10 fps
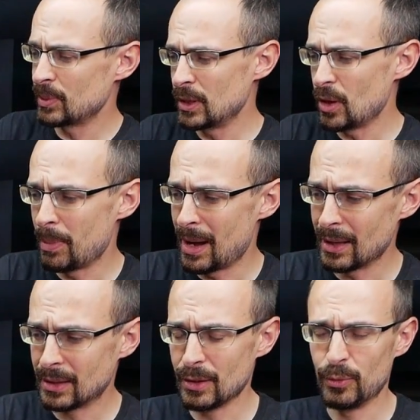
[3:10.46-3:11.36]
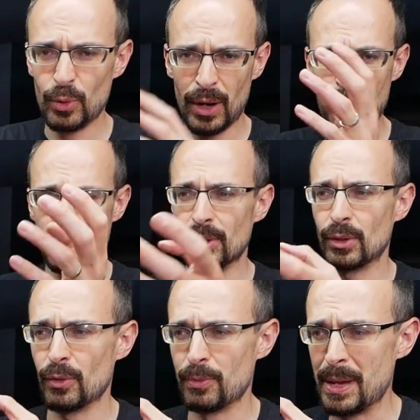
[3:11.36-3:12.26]
video, but a full
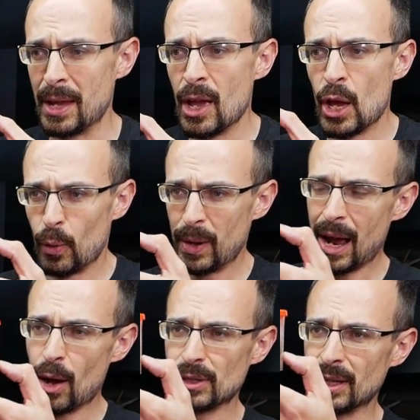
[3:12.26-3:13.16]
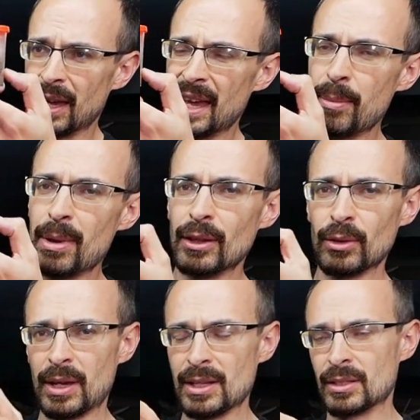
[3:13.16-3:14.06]
episode of me rehousing him into
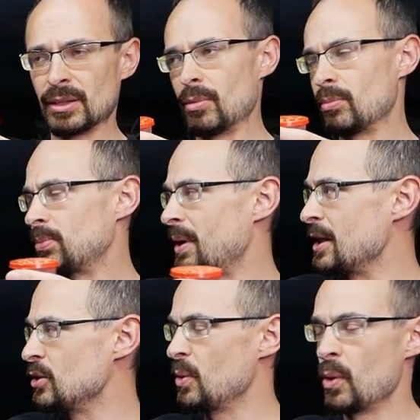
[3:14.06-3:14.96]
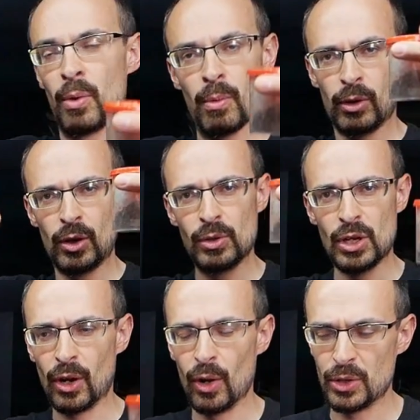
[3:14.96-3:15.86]
his brand new huge
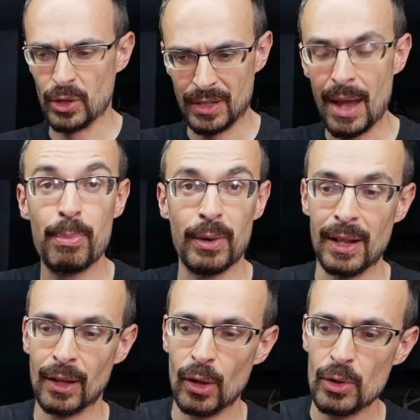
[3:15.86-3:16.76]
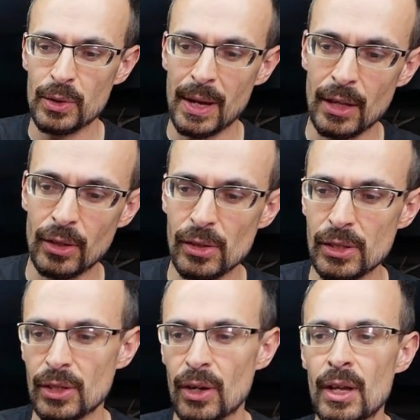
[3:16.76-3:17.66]
enclosure, temporal enclosure, and
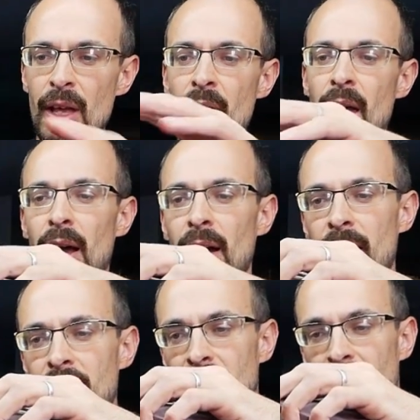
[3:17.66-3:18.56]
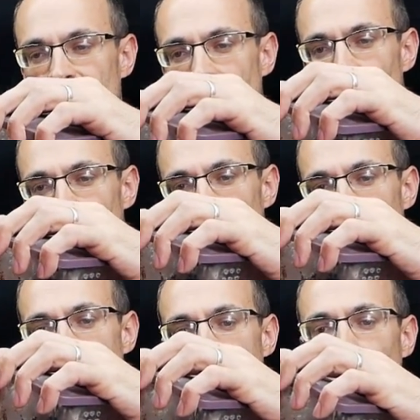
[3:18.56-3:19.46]
also in the same
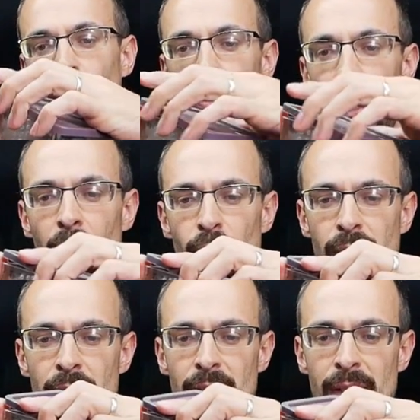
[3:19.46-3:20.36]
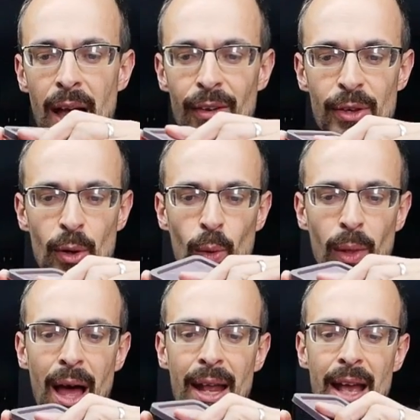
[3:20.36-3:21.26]
video I would rehouse this
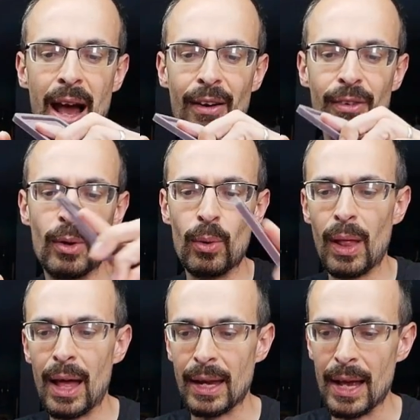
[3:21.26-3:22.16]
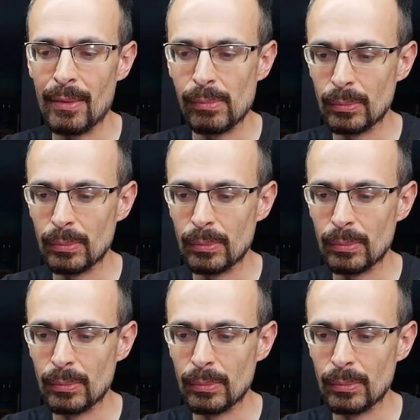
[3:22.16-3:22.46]
avicularia.